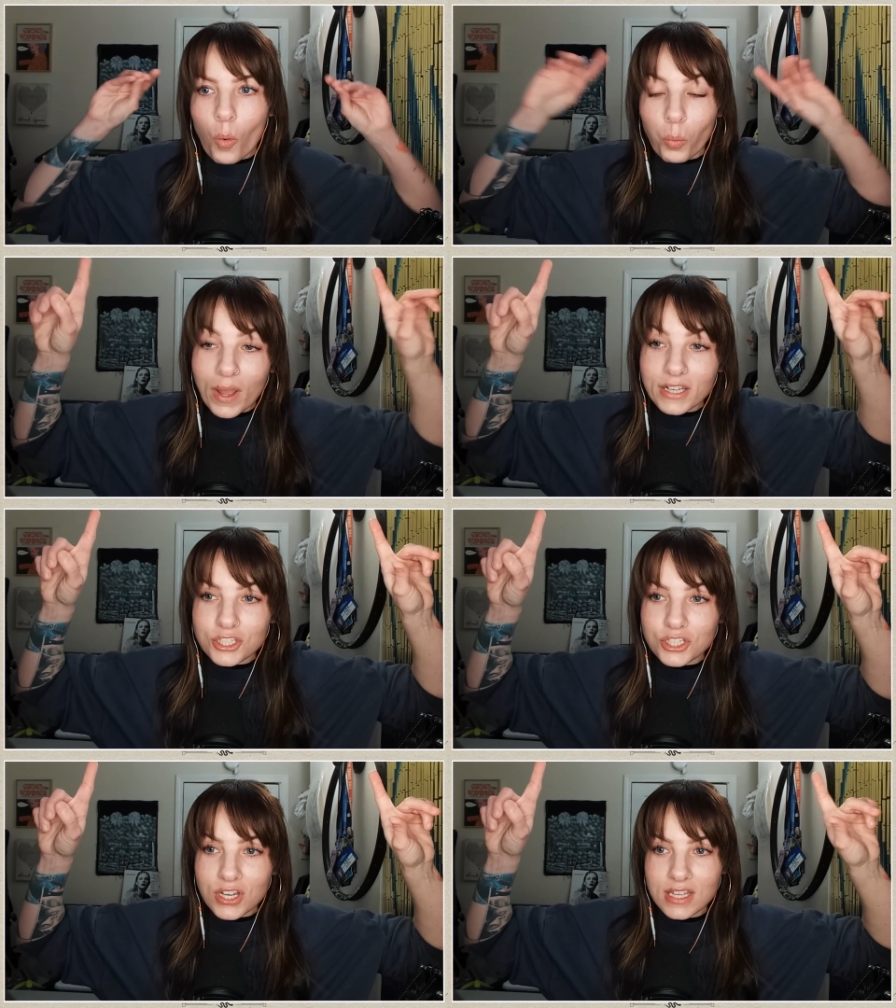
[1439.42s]

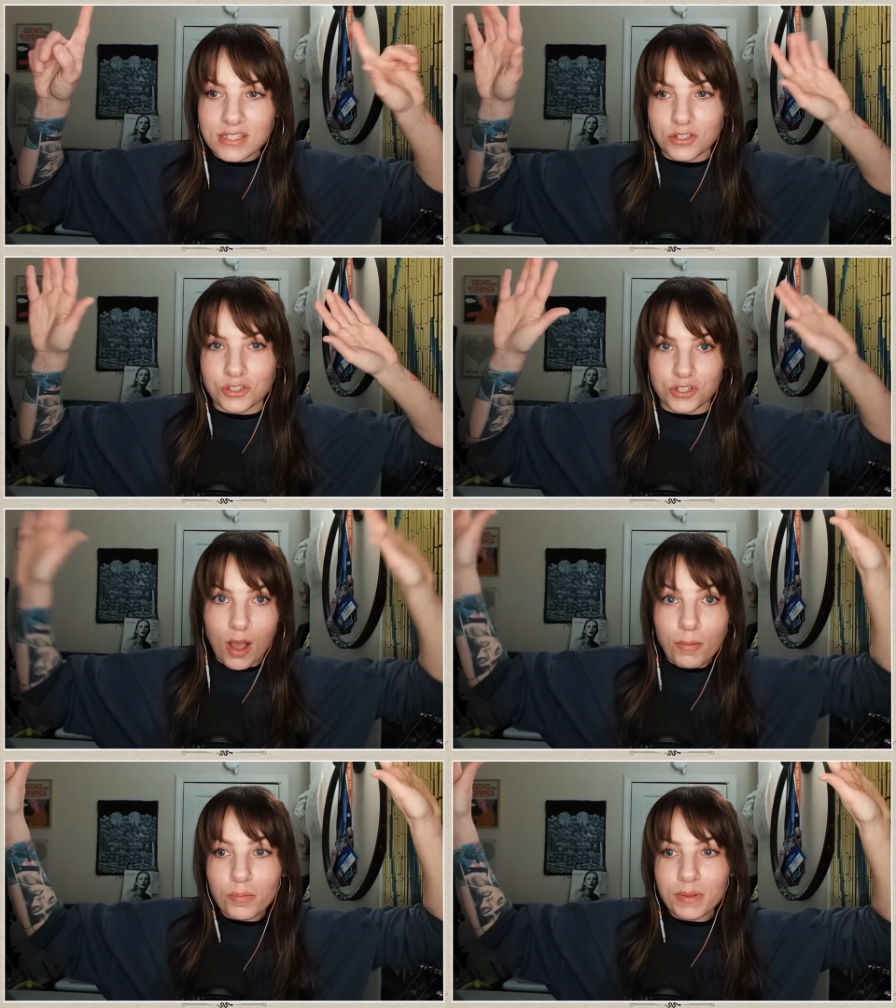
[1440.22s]
which is a
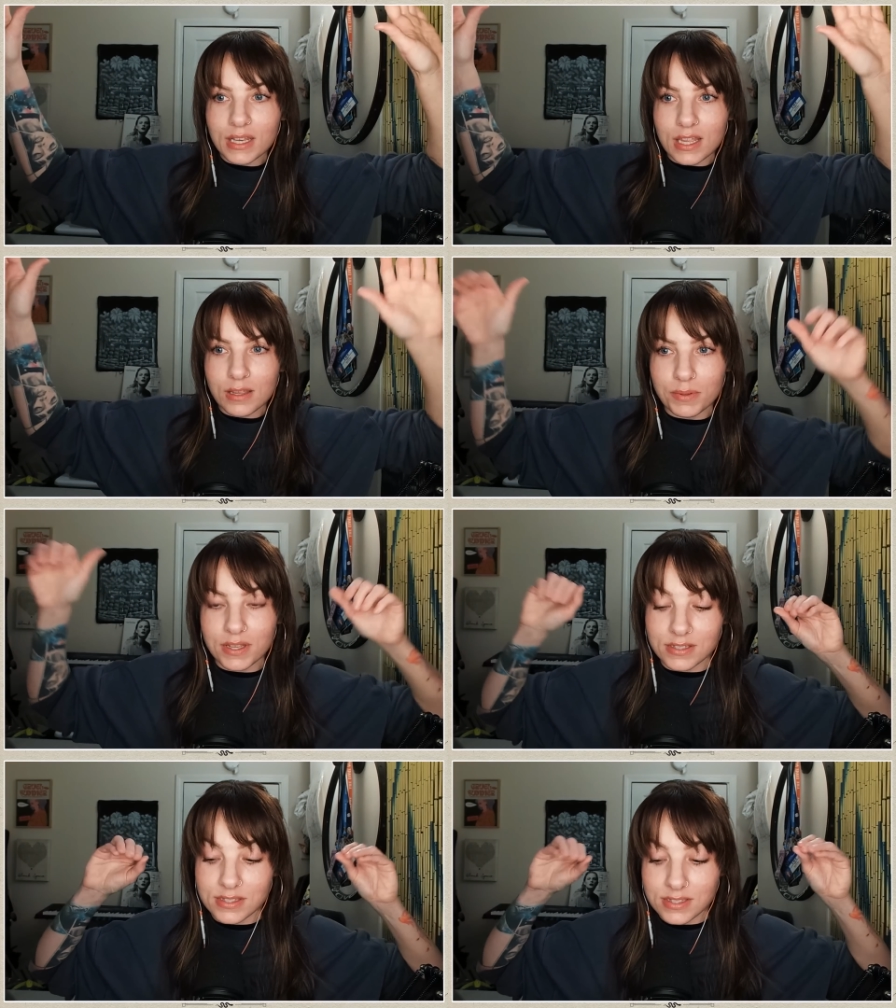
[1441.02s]
double meaning
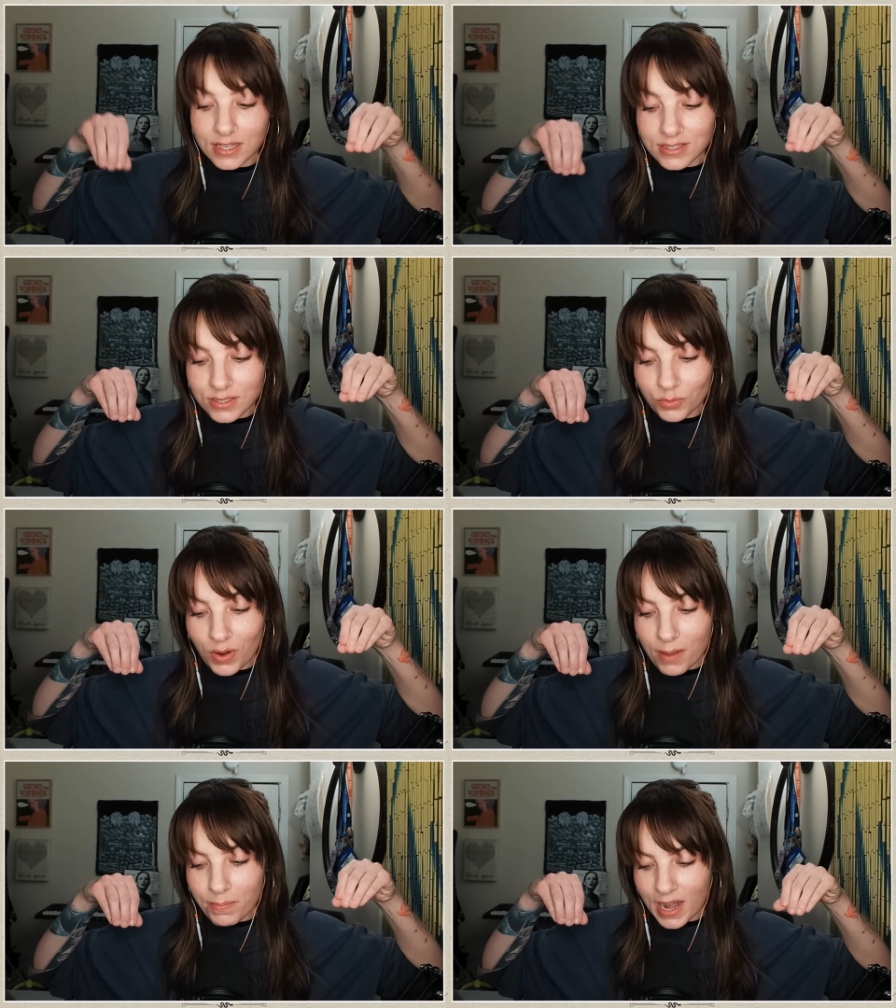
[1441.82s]
because 6 is
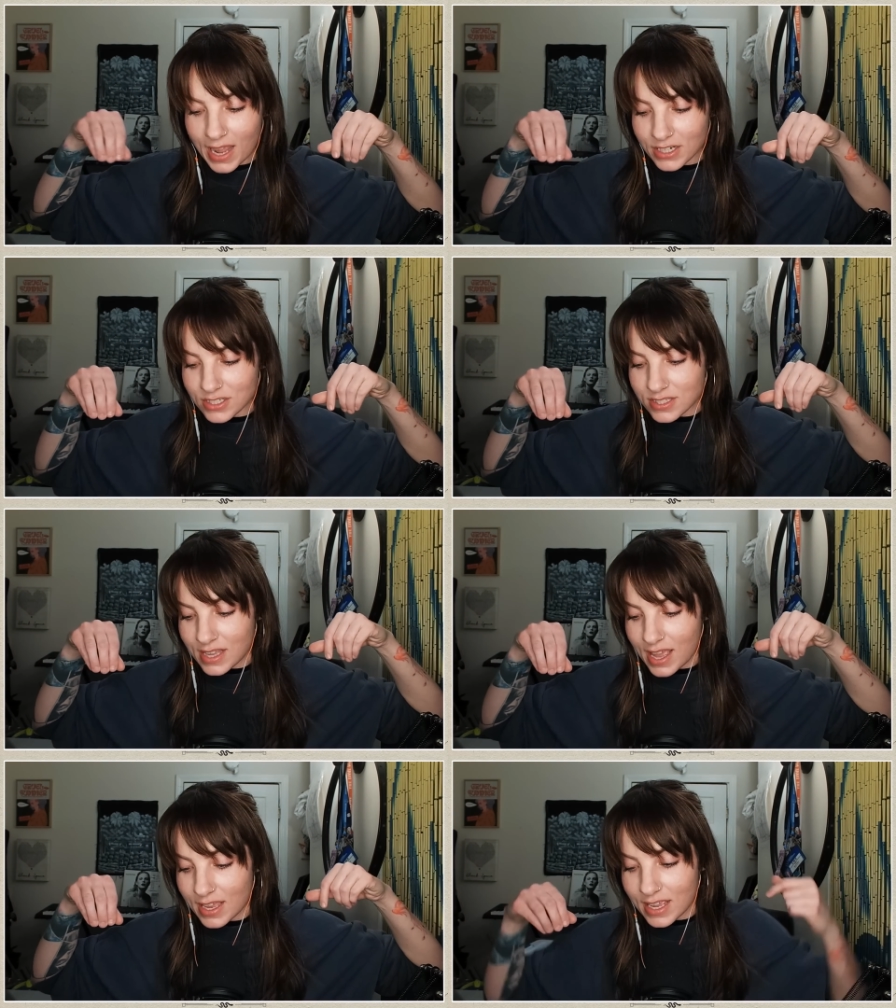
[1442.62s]
rep. And I just
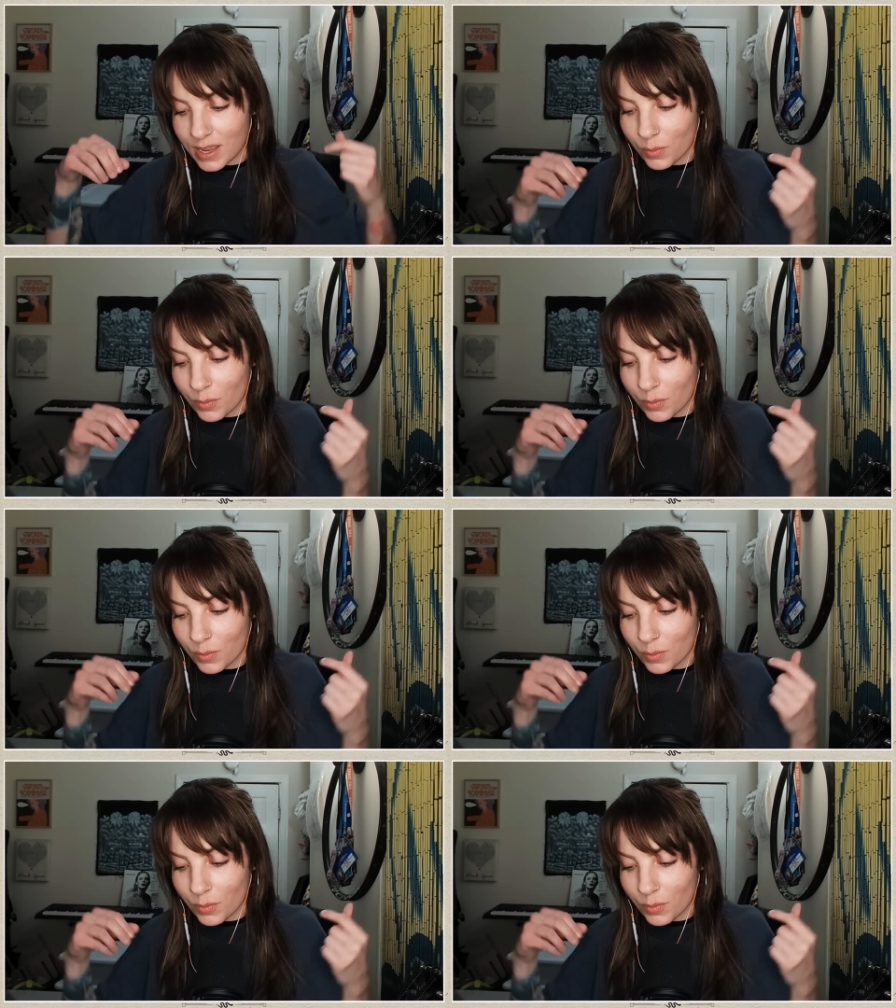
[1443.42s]
said it